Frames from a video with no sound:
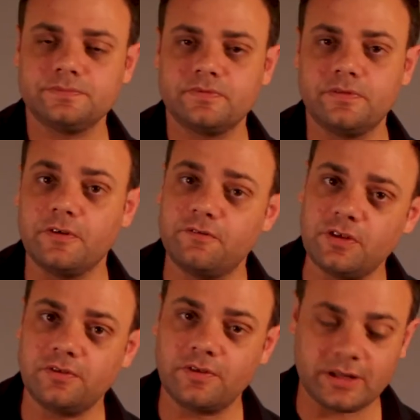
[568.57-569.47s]
from the
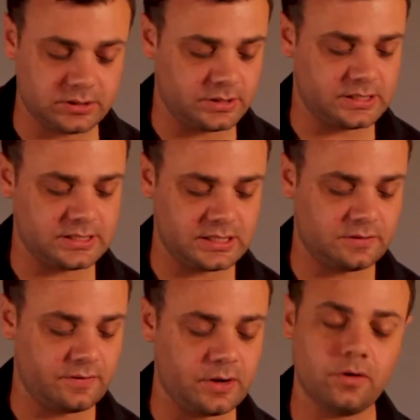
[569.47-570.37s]
5th fret to the 6th
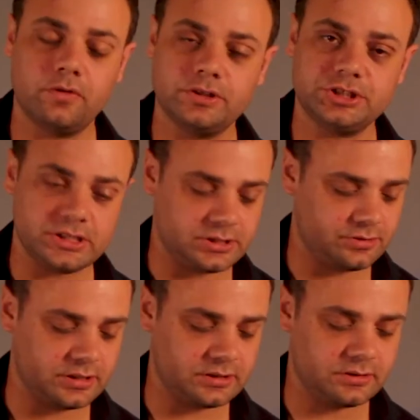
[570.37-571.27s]
fret on the G string.